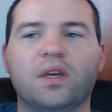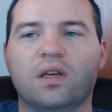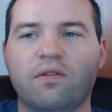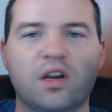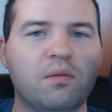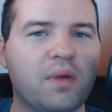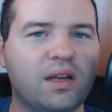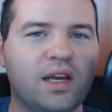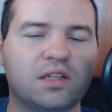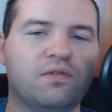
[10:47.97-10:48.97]
Even in my
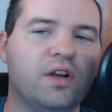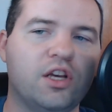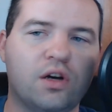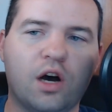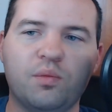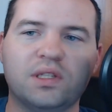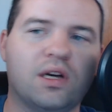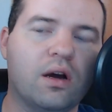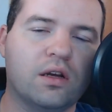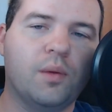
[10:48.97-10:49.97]
next video, I'll be
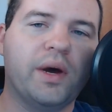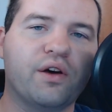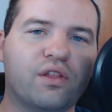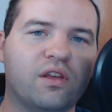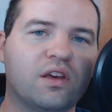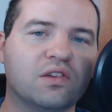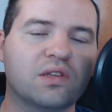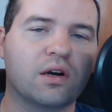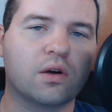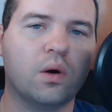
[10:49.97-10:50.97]
talking about things
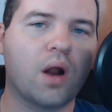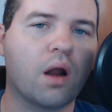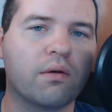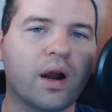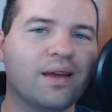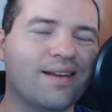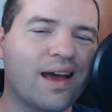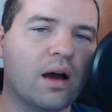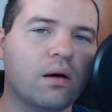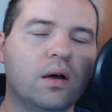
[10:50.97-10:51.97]
that are going on right
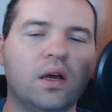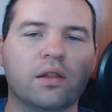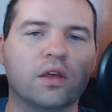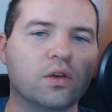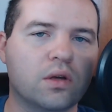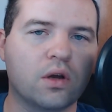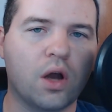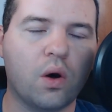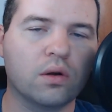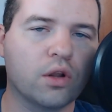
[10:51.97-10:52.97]
now that you can
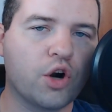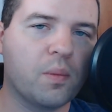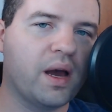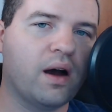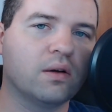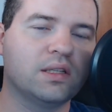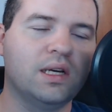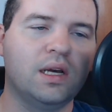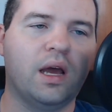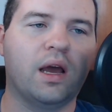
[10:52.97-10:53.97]
go and learn about.
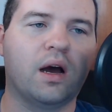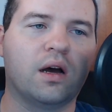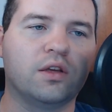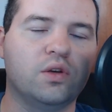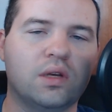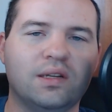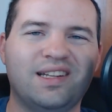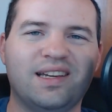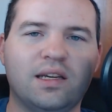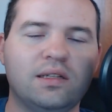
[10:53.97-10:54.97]
Uh, you can
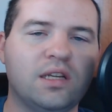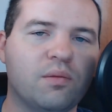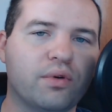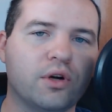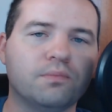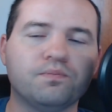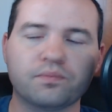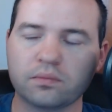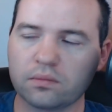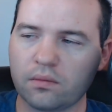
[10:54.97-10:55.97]
dig in deeper,
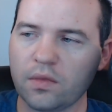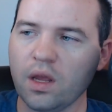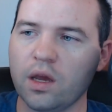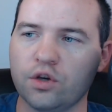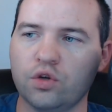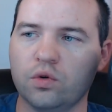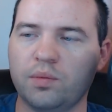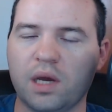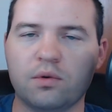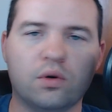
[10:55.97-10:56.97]
and you will
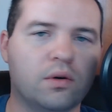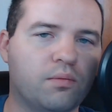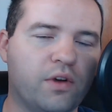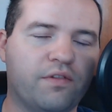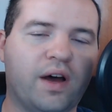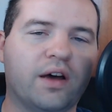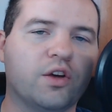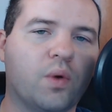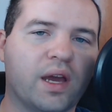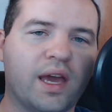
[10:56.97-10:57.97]
be able to
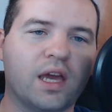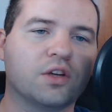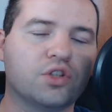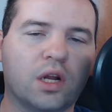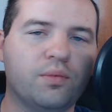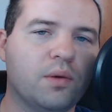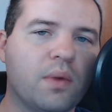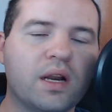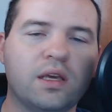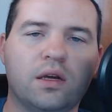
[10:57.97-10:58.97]
evaluate, hey, should I put
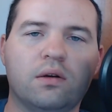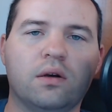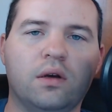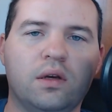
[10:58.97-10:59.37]
money here?